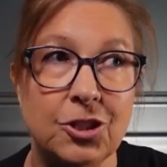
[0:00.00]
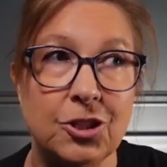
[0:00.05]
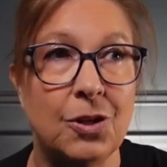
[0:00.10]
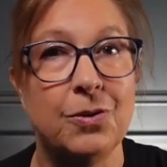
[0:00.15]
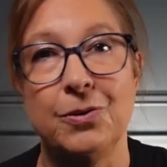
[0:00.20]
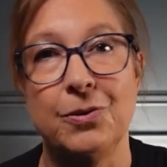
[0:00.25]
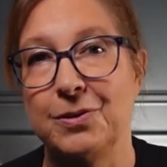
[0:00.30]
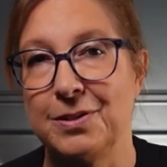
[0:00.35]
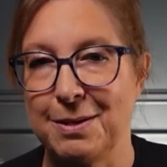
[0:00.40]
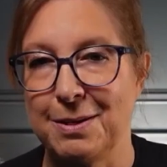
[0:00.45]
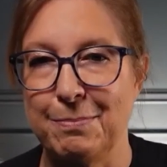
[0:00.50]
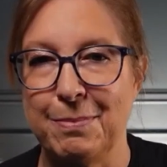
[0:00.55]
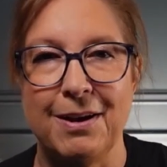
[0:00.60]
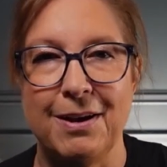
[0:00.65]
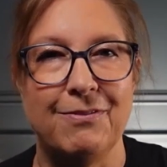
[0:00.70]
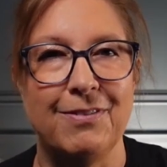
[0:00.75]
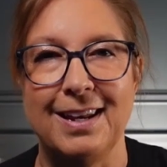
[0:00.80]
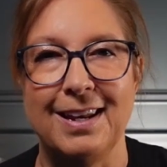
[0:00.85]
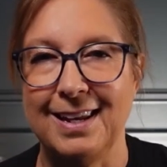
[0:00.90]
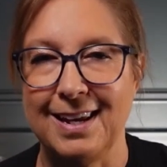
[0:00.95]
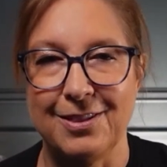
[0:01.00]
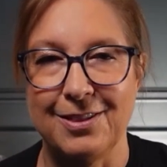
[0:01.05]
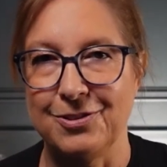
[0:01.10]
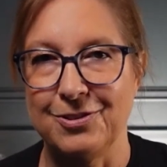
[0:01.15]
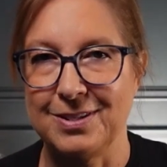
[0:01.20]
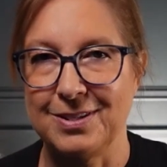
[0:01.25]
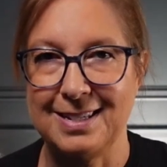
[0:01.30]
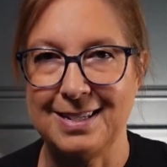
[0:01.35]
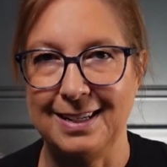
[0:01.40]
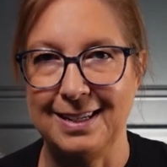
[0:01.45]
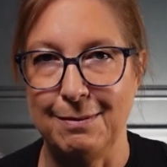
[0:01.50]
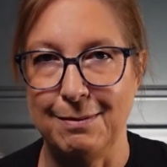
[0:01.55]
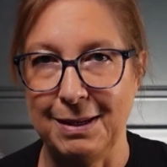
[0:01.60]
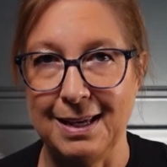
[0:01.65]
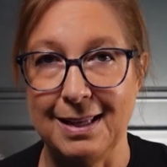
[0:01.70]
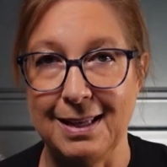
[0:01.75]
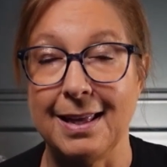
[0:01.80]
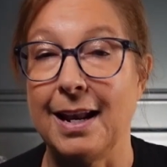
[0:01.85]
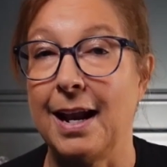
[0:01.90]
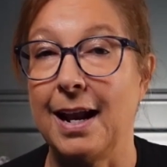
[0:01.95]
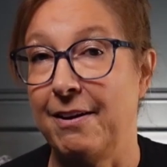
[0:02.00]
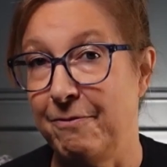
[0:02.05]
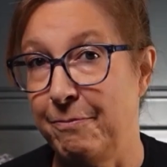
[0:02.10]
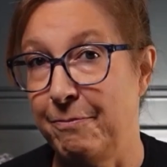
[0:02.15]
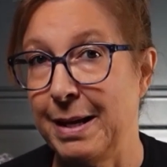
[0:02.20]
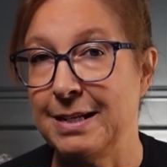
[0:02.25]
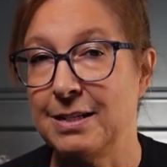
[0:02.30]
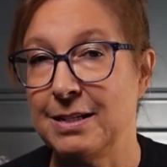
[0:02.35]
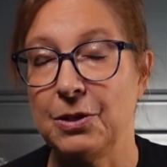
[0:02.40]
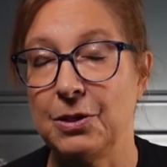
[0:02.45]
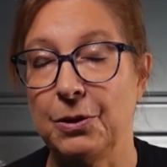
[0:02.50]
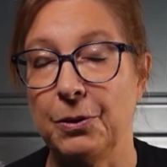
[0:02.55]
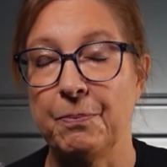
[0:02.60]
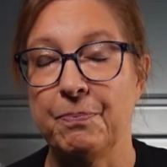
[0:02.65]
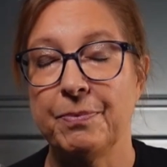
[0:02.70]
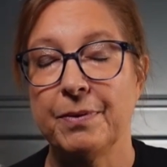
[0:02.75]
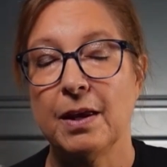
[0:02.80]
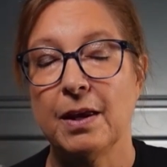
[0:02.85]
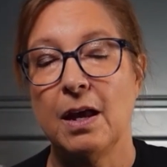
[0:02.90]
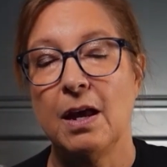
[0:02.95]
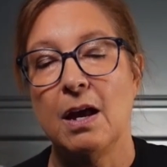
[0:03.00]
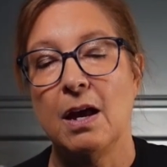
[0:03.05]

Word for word: and shoulders above any other C M E that I've been to.